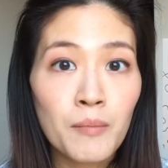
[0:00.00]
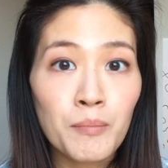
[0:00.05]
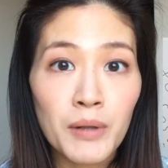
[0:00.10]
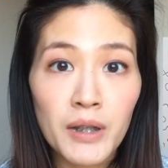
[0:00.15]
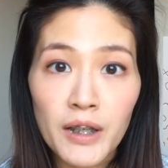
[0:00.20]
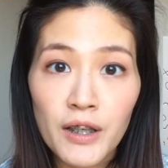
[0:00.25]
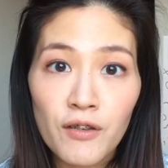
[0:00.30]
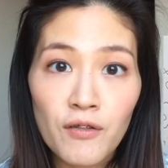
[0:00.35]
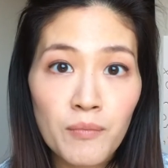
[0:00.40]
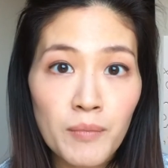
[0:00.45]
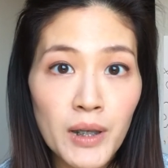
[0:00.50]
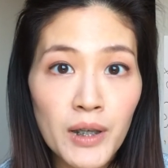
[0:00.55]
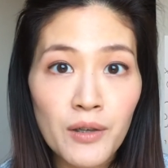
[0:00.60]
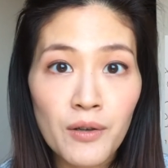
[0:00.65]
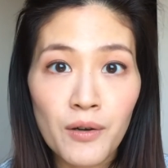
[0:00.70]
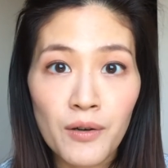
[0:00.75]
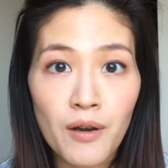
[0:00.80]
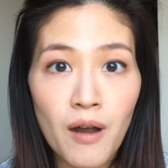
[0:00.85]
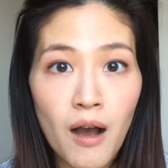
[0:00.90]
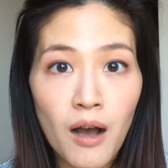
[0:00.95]
Believe me,
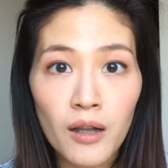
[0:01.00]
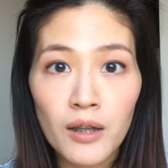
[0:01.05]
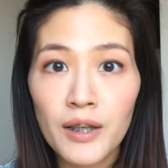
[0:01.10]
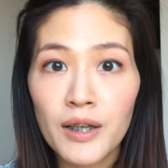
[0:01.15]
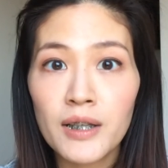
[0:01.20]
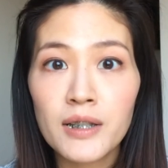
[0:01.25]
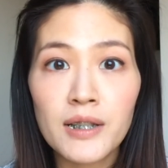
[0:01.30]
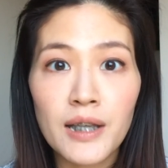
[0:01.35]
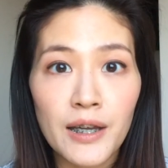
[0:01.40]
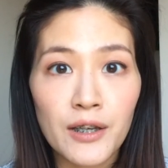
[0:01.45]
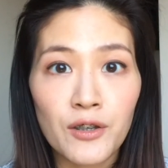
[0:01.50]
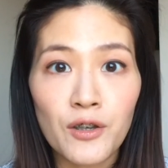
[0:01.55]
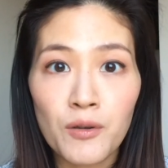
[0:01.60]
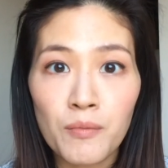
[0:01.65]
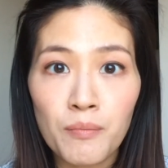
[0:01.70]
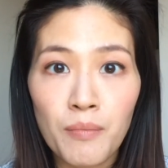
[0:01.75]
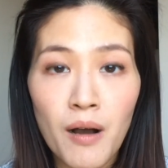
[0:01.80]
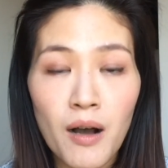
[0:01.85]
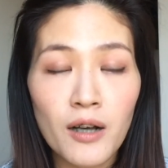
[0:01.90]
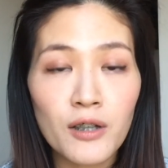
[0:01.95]
your colleagues and your
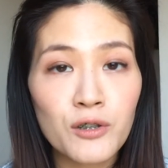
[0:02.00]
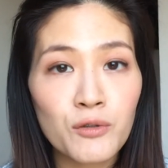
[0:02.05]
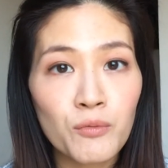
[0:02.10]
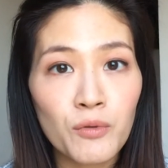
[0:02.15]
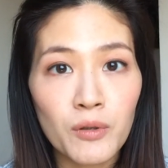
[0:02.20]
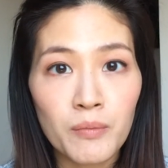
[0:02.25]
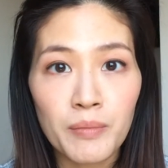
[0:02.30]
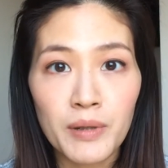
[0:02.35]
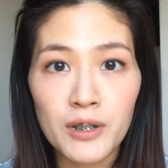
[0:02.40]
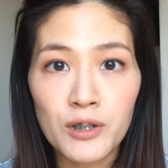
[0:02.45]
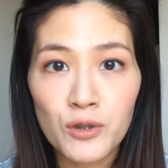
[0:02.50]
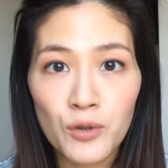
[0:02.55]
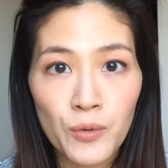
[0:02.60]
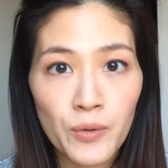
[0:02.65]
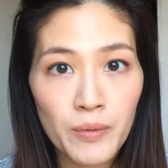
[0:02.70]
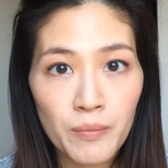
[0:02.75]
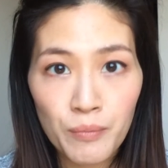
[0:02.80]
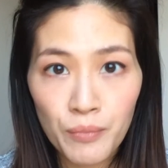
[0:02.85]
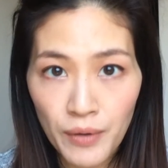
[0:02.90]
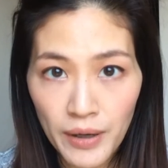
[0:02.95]
boss will be
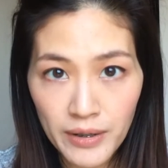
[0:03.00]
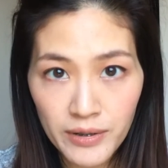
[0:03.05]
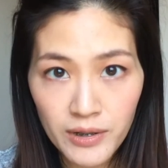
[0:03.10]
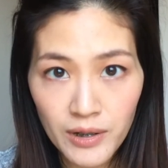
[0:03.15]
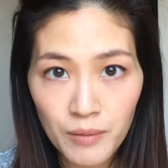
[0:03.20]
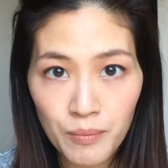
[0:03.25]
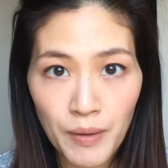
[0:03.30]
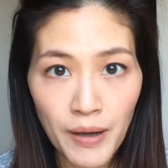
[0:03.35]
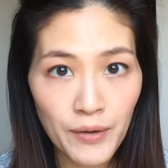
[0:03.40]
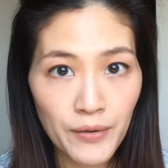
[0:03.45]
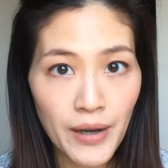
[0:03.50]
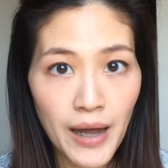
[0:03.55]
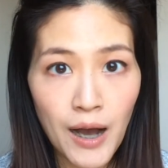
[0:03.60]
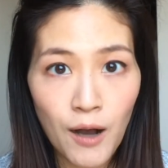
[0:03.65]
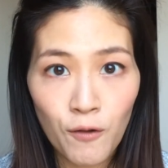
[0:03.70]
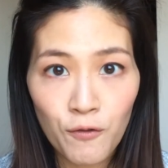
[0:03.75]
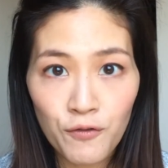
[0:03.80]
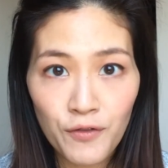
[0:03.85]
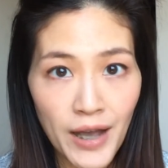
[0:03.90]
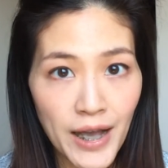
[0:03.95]
so impressed about
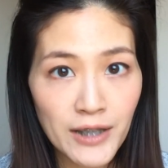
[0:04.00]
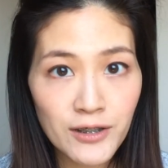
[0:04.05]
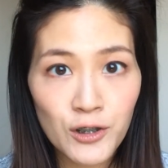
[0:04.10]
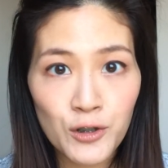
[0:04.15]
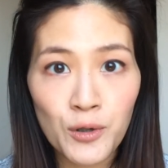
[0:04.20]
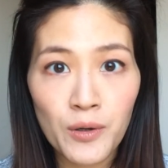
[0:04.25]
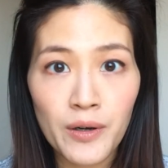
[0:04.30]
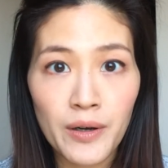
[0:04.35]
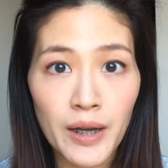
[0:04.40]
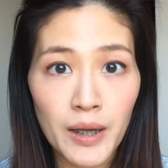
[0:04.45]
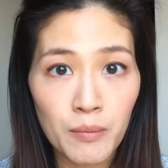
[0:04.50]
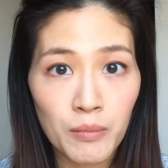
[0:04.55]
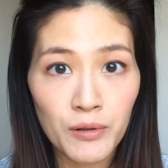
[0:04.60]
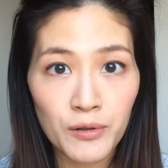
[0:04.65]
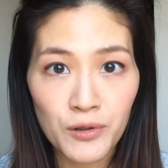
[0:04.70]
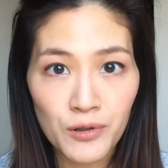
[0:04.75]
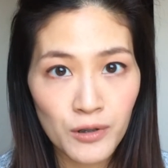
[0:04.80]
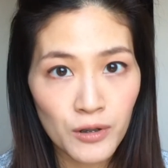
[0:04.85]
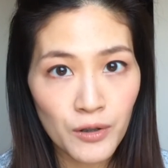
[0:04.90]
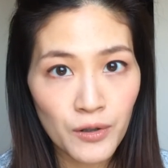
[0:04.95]
how fast you are able
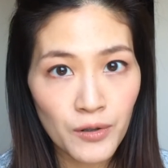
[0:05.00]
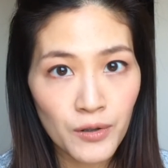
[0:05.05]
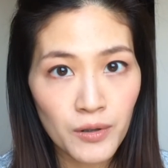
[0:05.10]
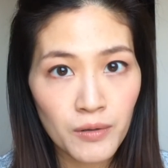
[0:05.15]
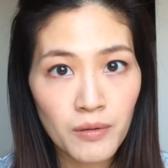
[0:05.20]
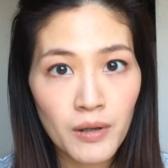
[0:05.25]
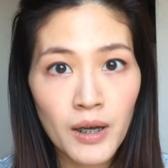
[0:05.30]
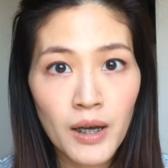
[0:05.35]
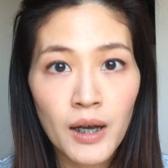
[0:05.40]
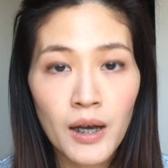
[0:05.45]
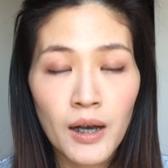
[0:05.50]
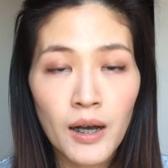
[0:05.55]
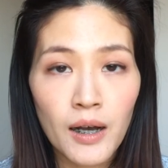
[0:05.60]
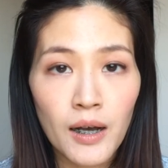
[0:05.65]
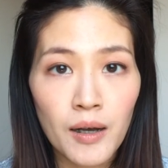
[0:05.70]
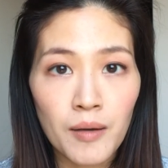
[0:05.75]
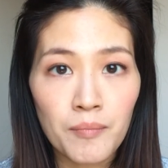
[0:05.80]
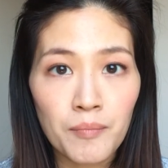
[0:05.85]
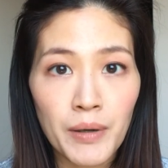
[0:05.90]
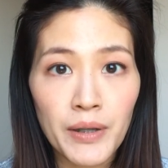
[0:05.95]
to learn,
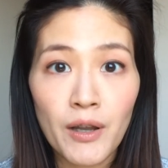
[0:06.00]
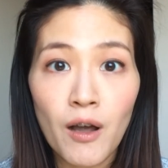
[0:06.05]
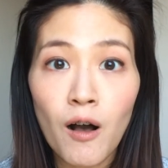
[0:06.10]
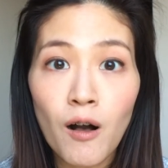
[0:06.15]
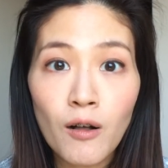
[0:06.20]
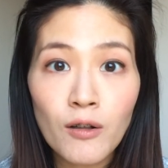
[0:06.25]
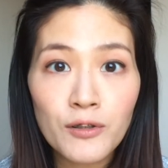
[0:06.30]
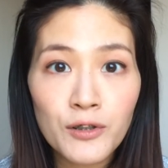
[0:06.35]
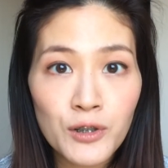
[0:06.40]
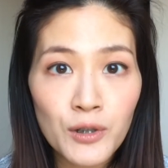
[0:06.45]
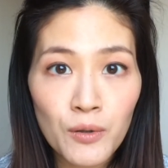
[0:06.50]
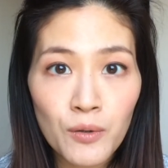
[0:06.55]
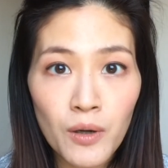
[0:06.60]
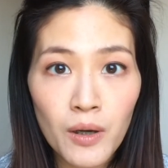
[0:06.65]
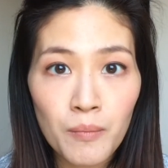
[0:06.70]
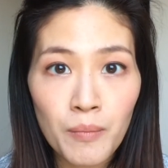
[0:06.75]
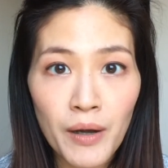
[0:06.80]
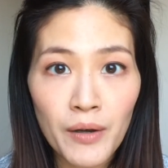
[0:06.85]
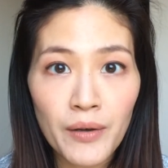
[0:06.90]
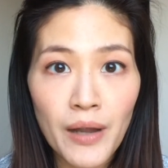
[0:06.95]
but also
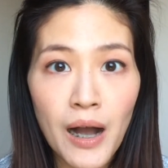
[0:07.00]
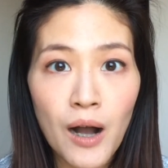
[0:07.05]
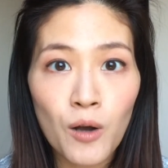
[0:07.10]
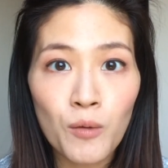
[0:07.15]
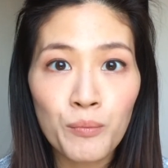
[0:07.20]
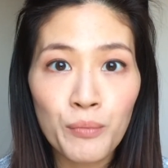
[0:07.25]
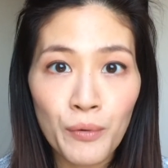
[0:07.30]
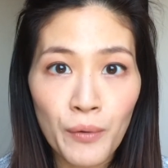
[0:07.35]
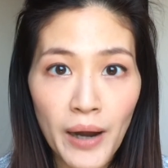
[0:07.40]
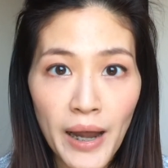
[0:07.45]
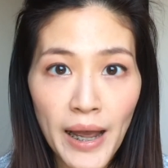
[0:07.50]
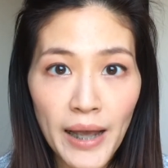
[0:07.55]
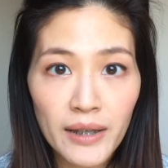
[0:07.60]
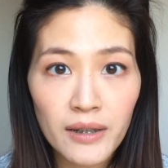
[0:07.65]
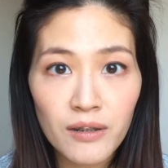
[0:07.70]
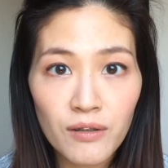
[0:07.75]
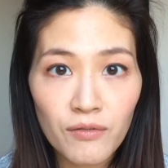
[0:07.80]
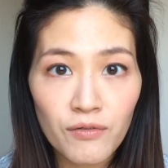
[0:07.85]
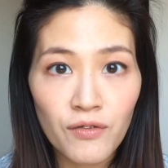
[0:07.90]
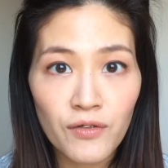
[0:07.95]
about how
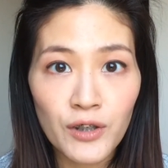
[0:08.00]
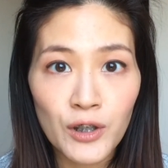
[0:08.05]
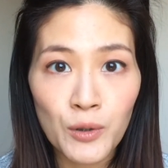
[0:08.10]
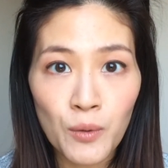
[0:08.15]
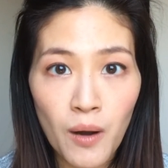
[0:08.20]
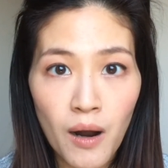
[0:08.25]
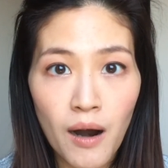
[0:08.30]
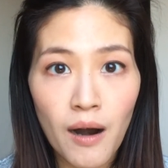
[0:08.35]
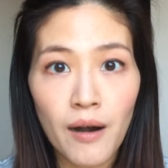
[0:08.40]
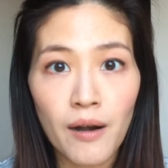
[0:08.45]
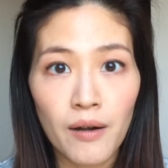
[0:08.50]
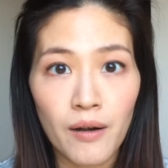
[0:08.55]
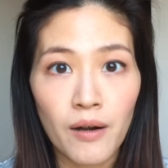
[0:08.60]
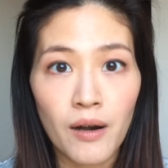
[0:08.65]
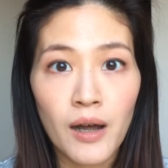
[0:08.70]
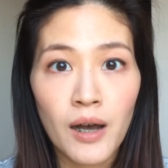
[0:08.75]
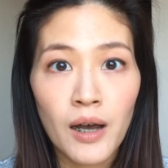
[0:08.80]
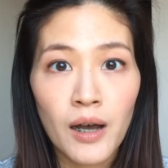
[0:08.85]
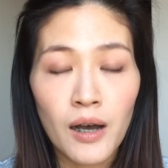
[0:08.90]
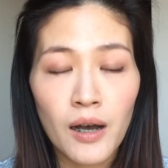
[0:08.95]
proactive you
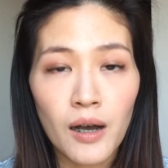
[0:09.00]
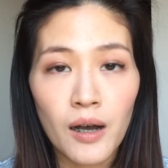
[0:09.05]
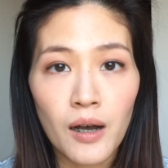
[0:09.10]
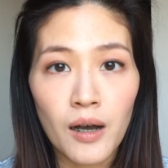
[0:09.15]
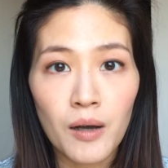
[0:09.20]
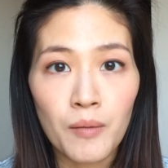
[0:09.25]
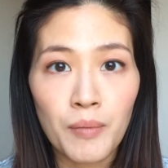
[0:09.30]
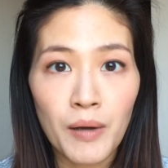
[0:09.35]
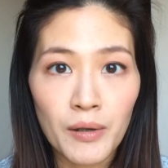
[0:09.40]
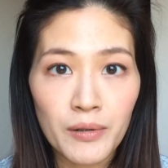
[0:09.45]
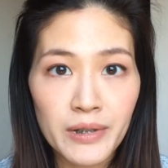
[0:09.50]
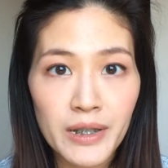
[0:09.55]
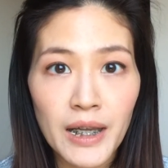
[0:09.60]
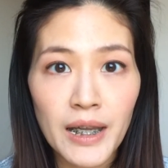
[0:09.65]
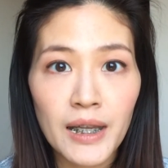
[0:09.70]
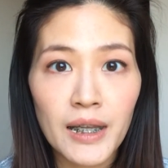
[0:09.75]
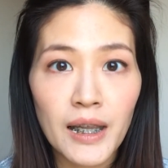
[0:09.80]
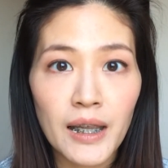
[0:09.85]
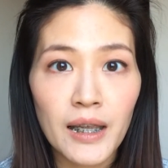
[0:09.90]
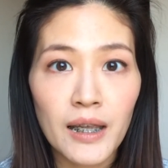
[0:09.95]
are about
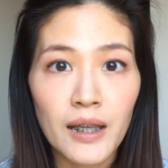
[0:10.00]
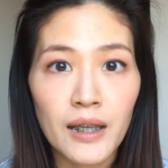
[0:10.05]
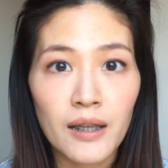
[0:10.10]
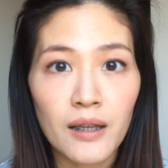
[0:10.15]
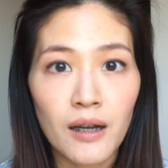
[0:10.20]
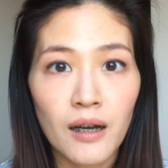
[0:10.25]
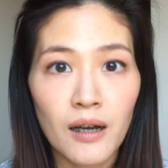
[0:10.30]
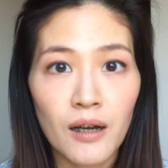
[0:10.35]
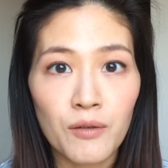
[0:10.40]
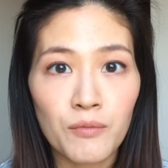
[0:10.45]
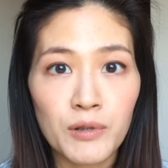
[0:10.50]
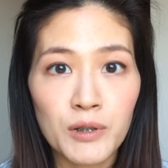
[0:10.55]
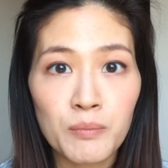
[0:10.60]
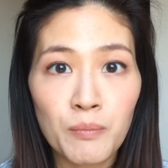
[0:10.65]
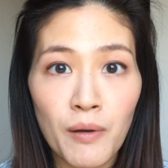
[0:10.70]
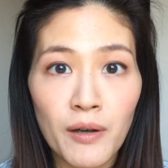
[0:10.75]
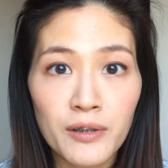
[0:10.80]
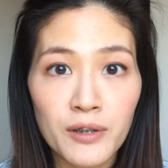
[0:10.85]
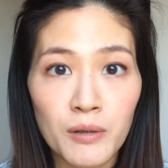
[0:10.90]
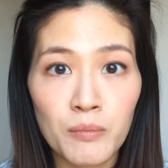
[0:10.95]
taking
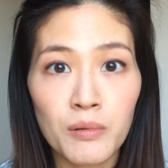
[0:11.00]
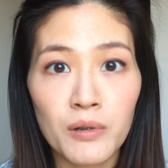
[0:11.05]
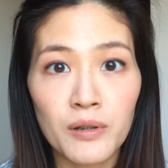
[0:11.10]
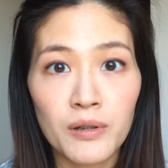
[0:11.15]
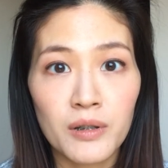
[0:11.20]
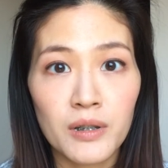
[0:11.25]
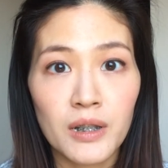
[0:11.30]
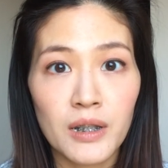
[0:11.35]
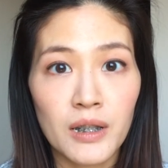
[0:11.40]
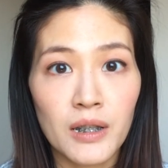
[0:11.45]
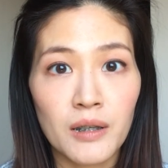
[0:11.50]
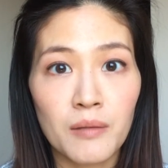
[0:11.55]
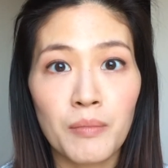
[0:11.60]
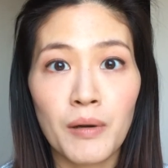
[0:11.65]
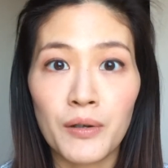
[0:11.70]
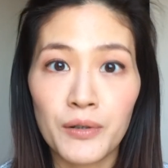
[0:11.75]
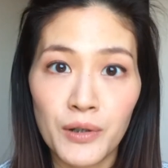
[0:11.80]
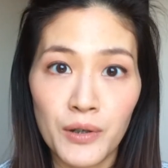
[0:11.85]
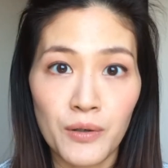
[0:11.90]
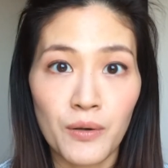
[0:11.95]
responsibility
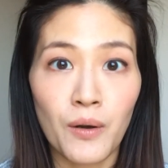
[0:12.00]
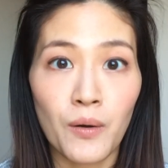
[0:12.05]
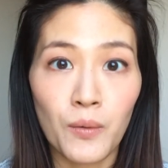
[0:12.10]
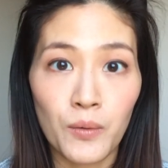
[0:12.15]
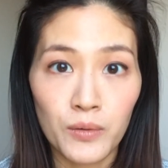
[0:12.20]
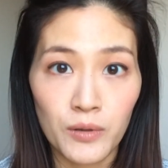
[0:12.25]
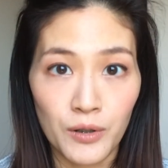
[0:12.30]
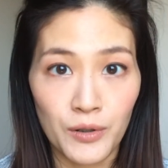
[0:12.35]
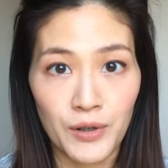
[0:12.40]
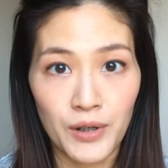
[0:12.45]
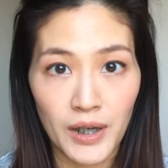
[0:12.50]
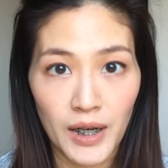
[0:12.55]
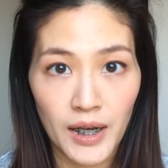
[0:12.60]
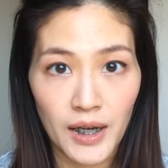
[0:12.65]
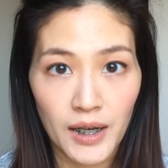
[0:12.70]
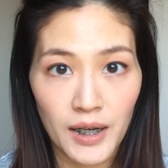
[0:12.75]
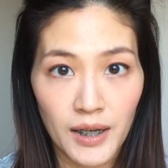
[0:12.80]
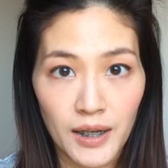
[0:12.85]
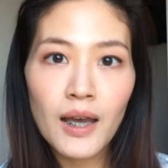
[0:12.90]
about your own learning.